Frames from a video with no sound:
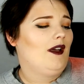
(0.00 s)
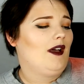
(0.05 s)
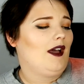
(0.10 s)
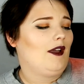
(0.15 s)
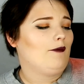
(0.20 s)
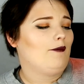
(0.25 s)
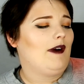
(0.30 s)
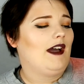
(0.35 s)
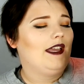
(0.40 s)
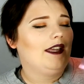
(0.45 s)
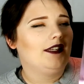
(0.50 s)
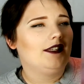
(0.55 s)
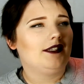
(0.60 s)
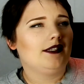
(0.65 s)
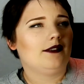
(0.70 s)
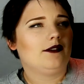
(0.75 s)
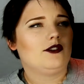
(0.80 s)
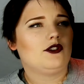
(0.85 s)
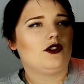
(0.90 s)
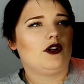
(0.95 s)
I
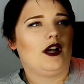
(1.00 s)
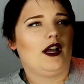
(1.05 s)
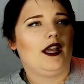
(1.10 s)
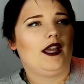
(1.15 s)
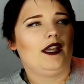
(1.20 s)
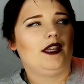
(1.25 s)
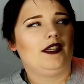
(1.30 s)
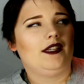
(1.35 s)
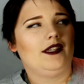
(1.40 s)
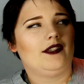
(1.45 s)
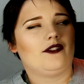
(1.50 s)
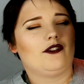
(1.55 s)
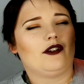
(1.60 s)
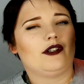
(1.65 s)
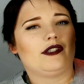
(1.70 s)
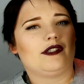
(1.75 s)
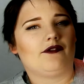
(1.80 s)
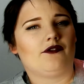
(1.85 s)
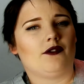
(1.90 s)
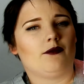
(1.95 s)
might try either a
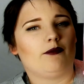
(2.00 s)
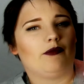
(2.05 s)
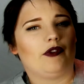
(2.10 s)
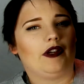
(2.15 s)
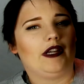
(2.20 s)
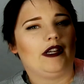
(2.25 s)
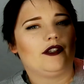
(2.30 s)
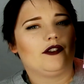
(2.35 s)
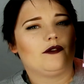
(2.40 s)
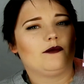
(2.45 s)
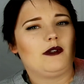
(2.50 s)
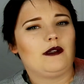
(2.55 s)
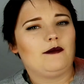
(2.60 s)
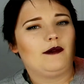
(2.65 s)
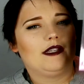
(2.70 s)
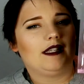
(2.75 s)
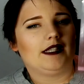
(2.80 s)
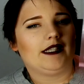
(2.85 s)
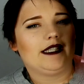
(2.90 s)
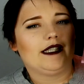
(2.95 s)
different brand or
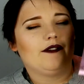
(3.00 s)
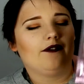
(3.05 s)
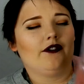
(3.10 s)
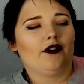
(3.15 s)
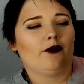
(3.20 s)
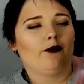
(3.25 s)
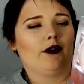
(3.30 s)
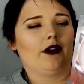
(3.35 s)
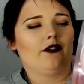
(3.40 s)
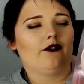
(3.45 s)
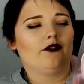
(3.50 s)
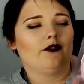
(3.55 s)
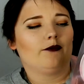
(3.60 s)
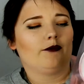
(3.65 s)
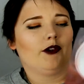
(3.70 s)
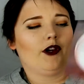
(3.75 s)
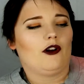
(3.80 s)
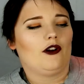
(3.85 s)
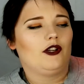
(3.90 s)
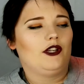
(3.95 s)
maybe a different one from
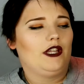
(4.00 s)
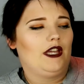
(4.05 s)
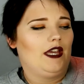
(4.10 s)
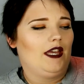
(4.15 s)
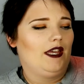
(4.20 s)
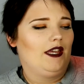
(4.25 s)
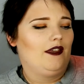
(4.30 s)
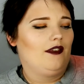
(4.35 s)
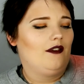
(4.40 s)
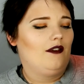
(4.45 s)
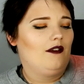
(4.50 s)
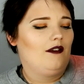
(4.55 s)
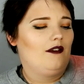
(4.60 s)
Garnier.